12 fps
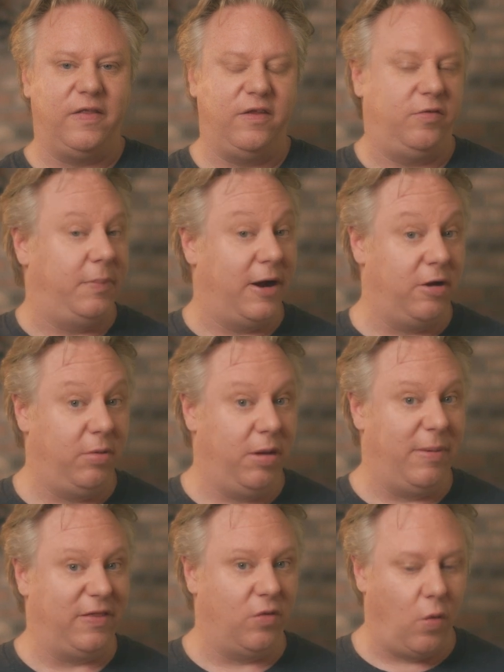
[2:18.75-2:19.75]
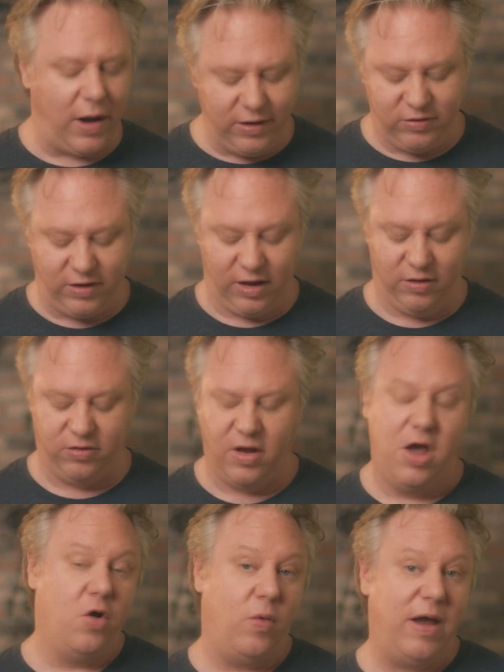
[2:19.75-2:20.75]
at this parable about the wineskins,
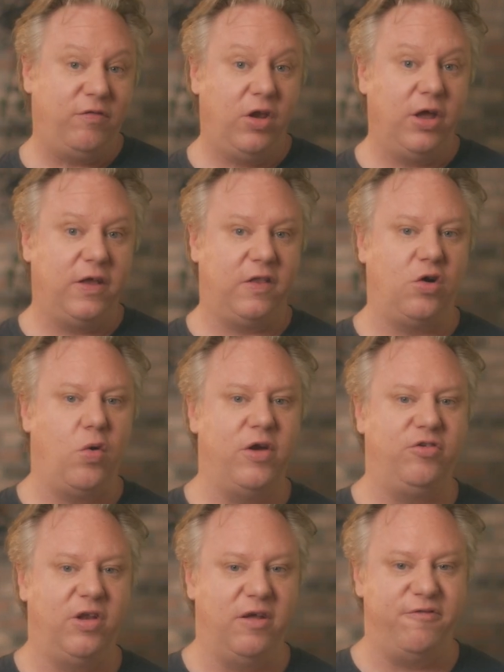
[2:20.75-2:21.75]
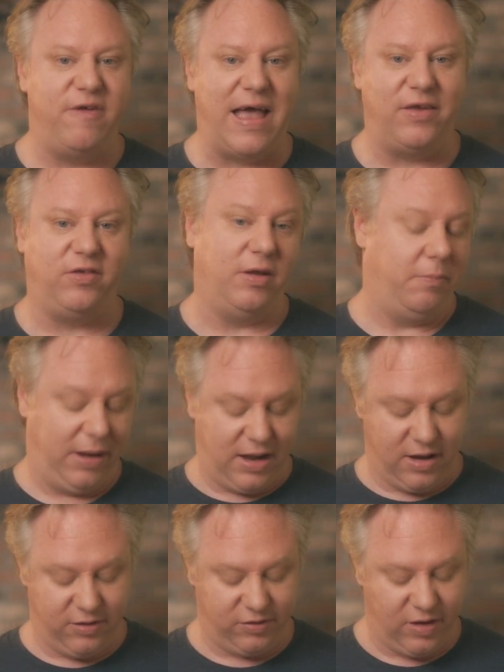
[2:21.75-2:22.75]
we have to look at the question of fasting,
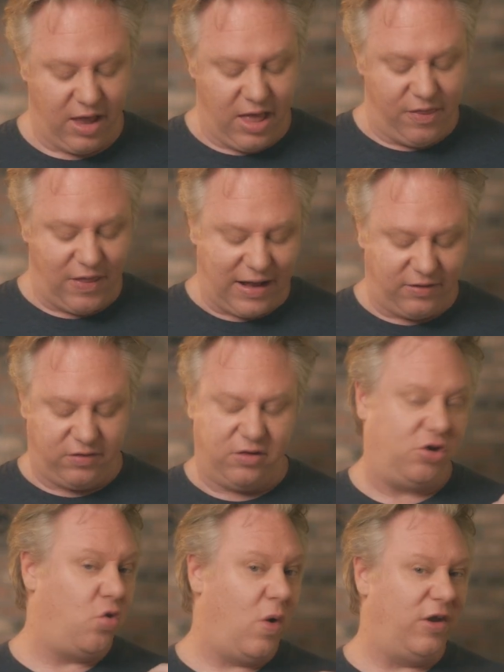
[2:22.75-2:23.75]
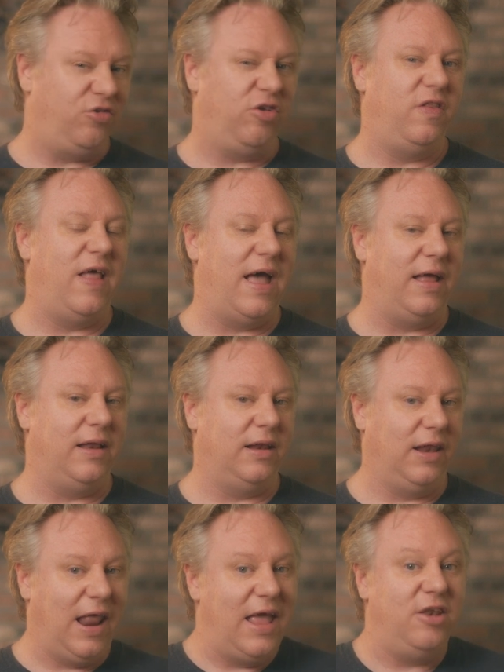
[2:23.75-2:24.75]
because that's the question that
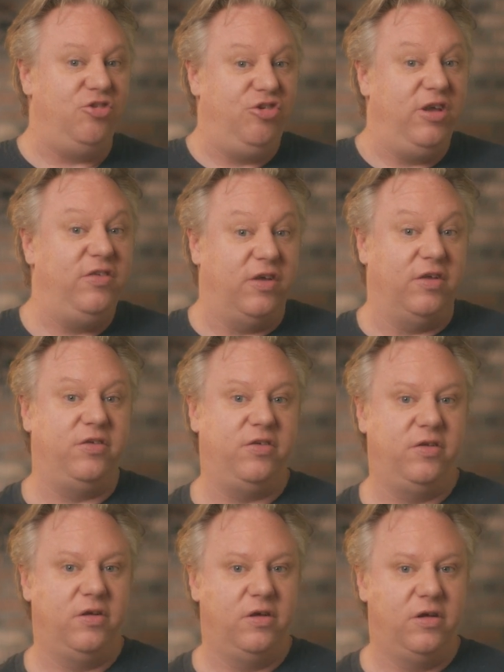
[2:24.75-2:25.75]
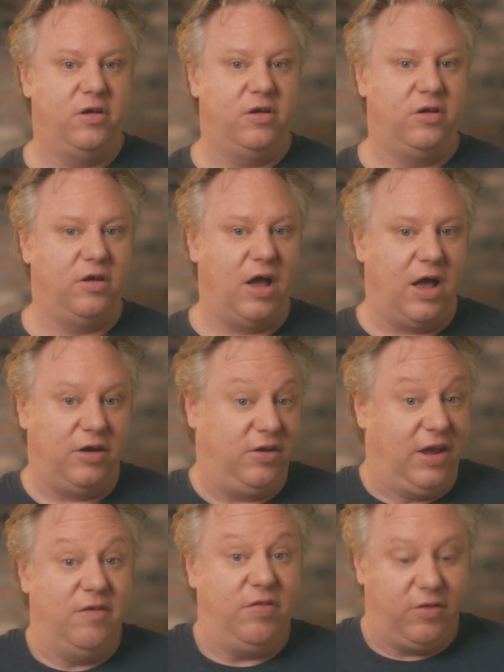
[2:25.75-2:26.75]
led Jesus
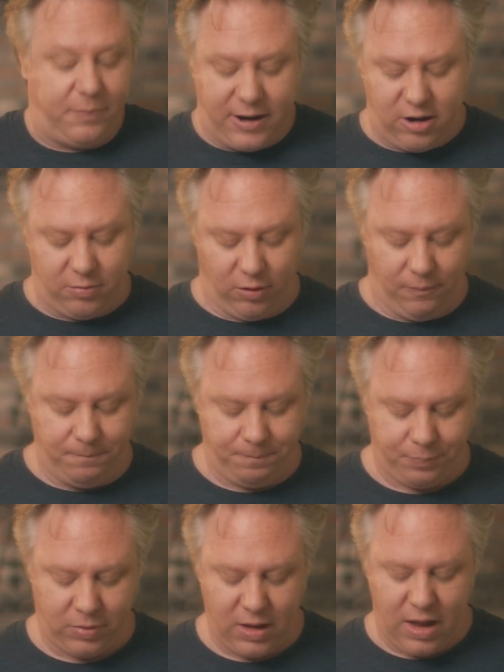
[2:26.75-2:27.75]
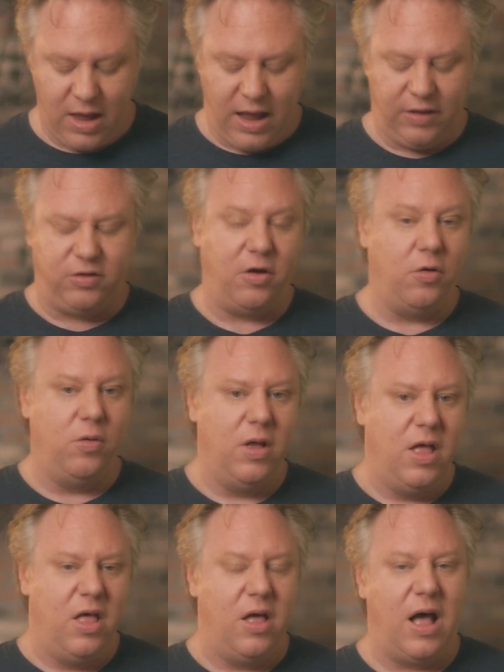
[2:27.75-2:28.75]
to give this parable. And so
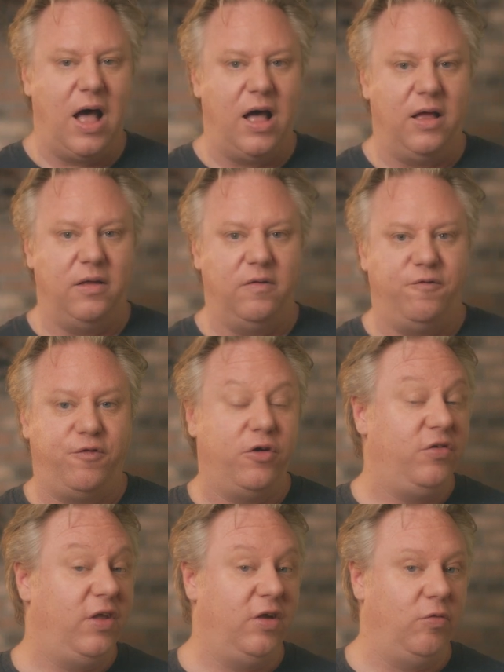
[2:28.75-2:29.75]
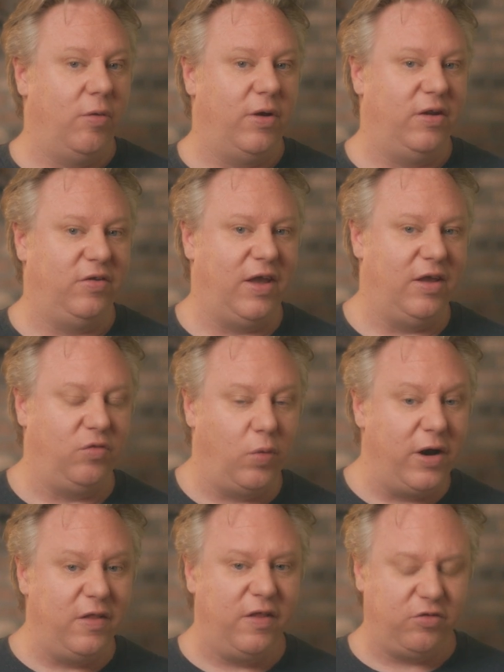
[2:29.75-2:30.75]
first thing we want to say is,
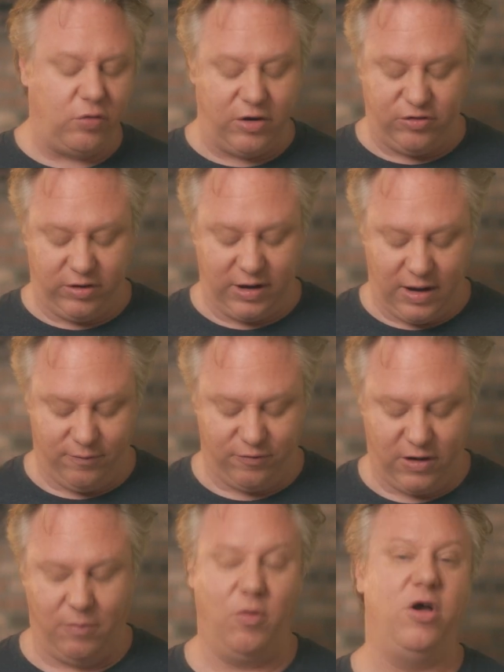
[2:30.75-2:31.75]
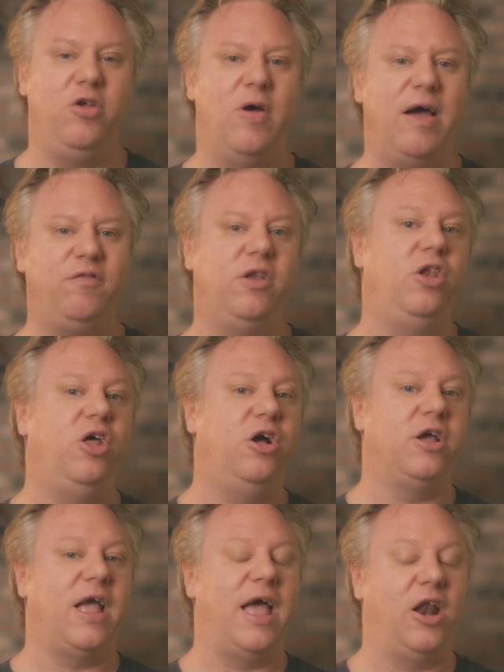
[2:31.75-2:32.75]
where did this question come from? Well, you have to
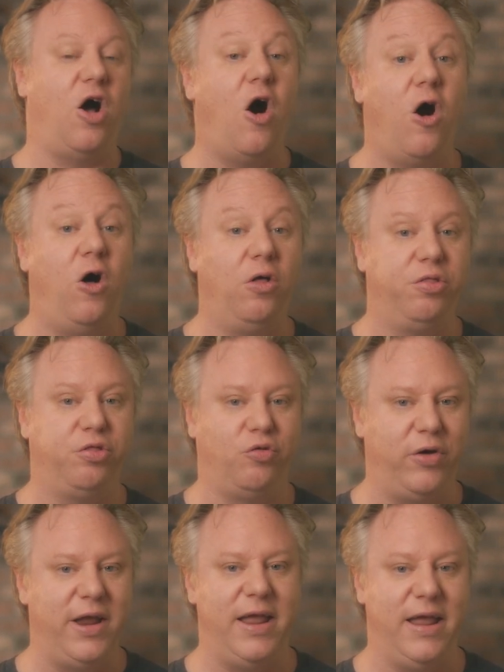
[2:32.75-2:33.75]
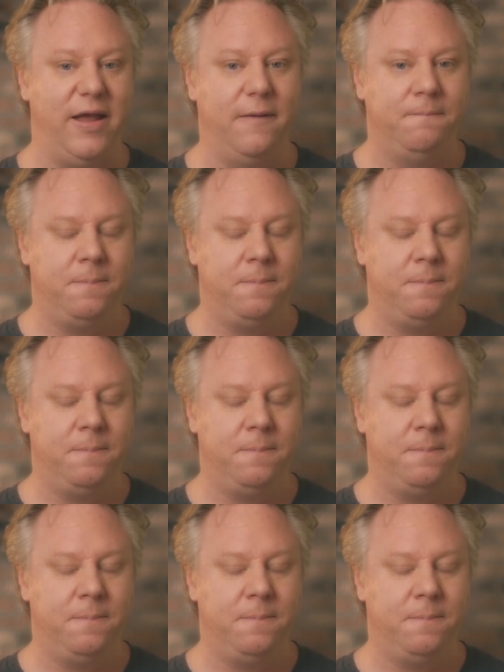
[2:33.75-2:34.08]
look at all three